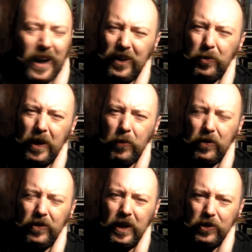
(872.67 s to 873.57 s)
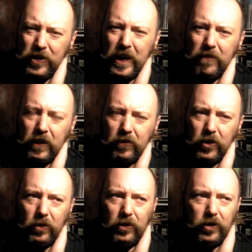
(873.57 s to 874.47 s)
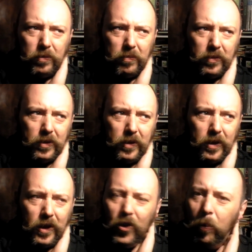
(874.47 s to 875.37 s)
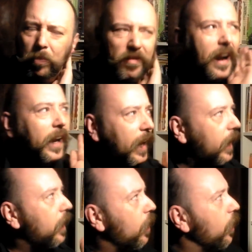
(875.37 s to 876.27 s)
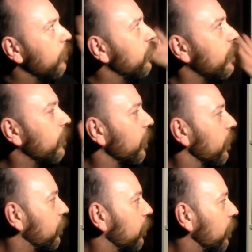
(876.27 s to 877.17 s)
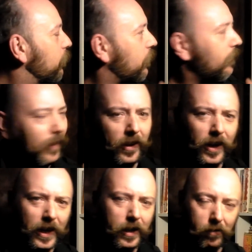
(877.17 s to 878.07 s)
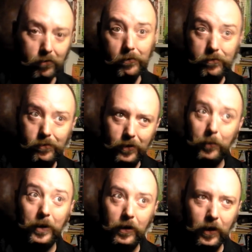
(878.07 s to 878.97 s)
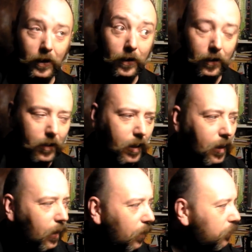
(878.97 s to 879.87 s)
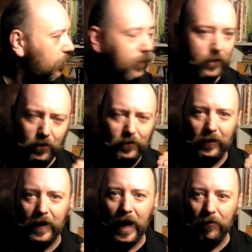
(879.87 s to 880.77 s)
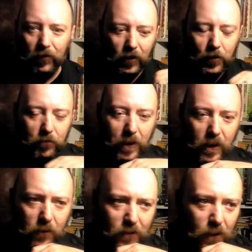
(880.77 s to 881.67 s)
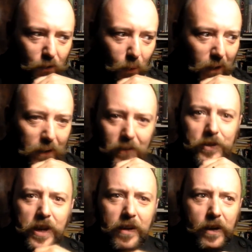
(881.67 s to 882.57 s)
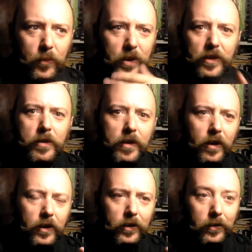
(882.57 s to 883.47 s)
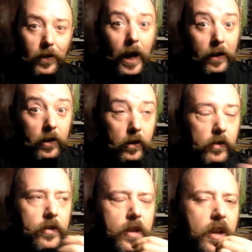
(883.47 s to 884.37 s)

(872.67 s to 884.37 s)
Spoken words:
that's how I see it, sharing, not bragging over stuff like that. I'm just lucky, yeah, to still have a load of my old stuff, so I like to share it with you guys and girls